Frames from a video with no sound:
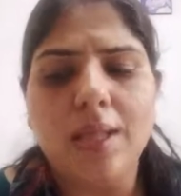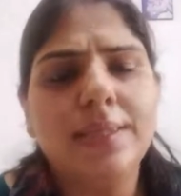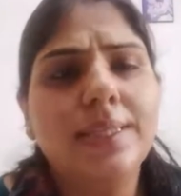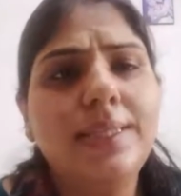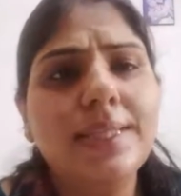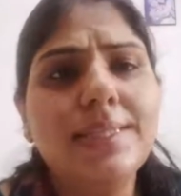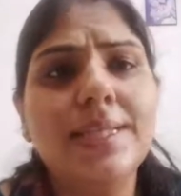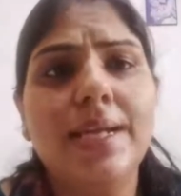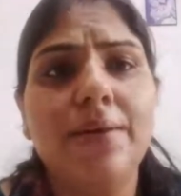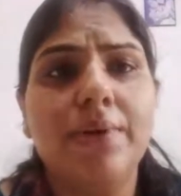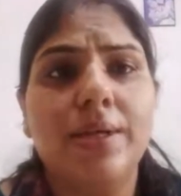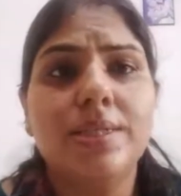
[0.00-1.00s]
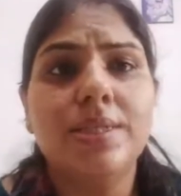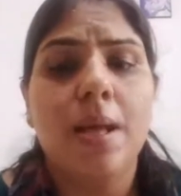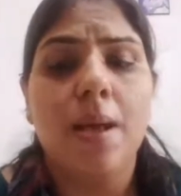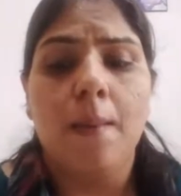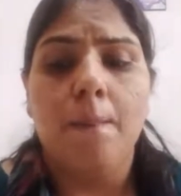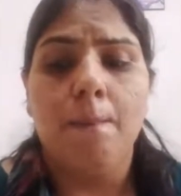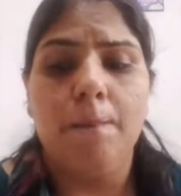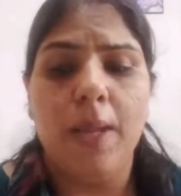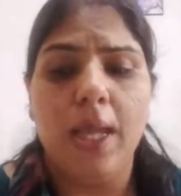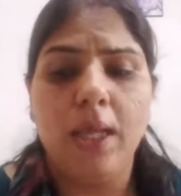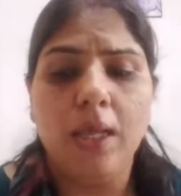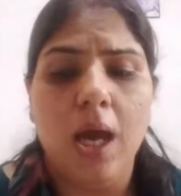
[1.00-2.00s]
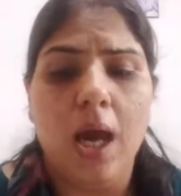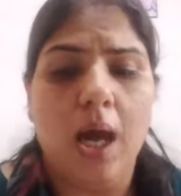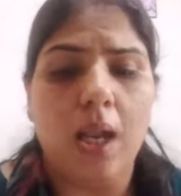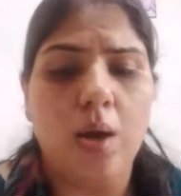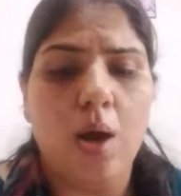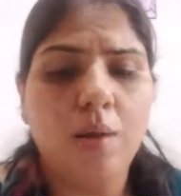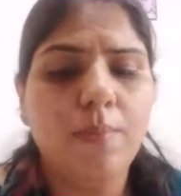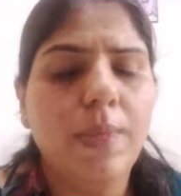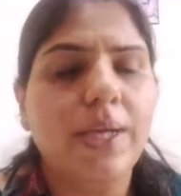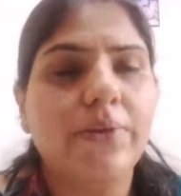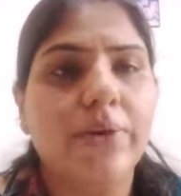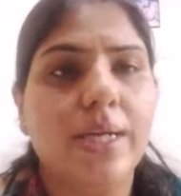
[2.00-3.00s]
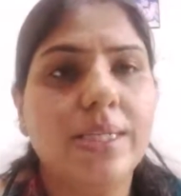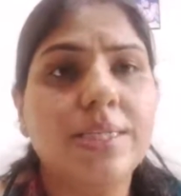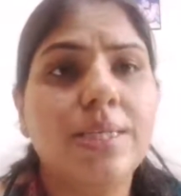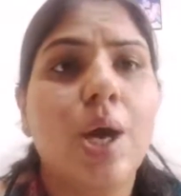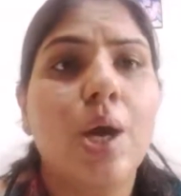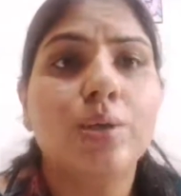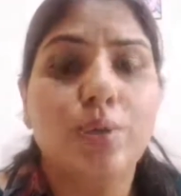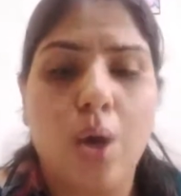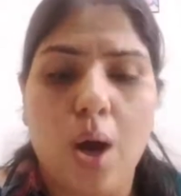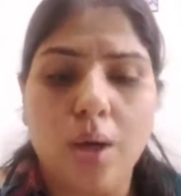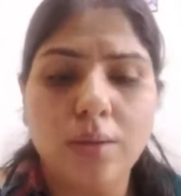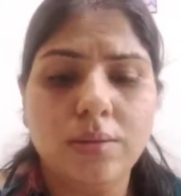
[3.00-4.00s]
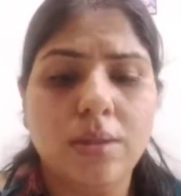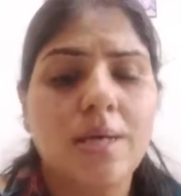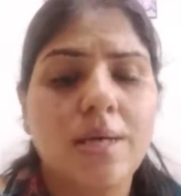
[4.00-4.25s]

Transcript: these rivers being along minerals, rock,